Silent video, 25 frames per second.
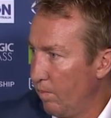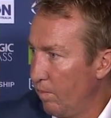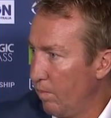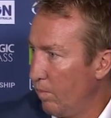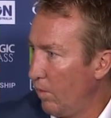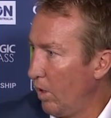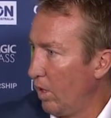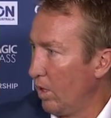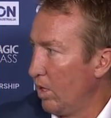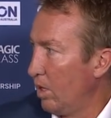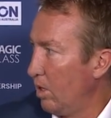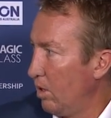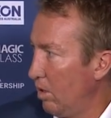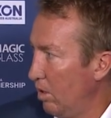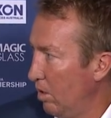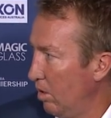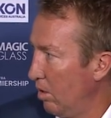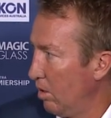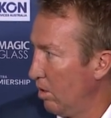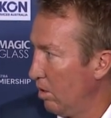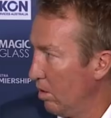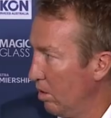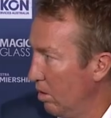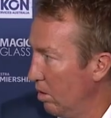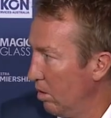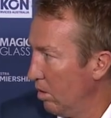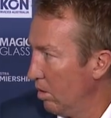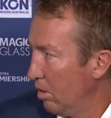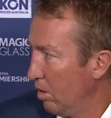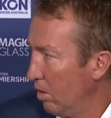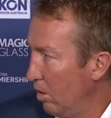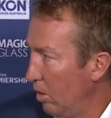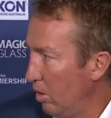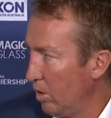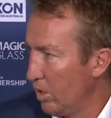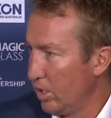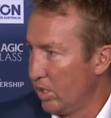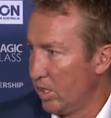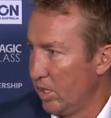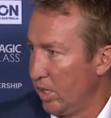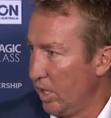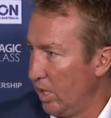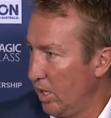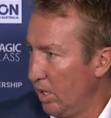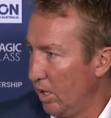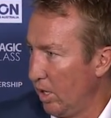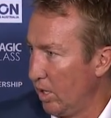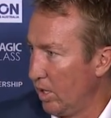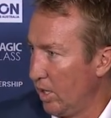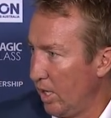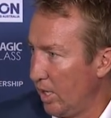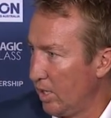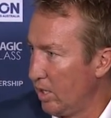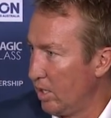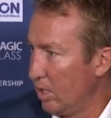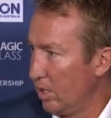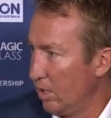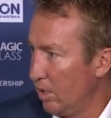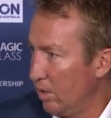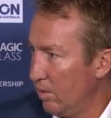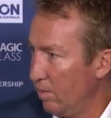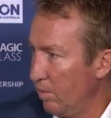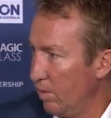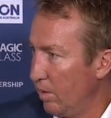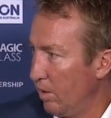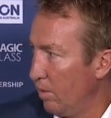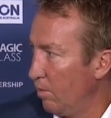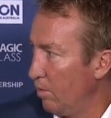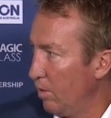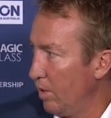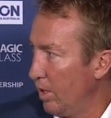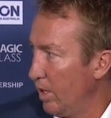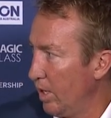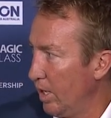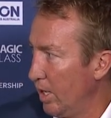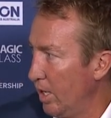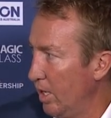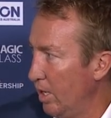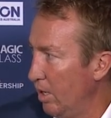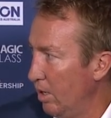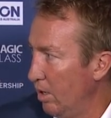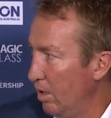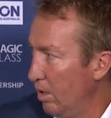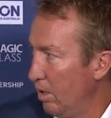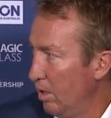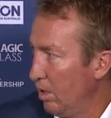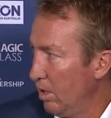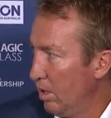Like, honestly, like that's a, a really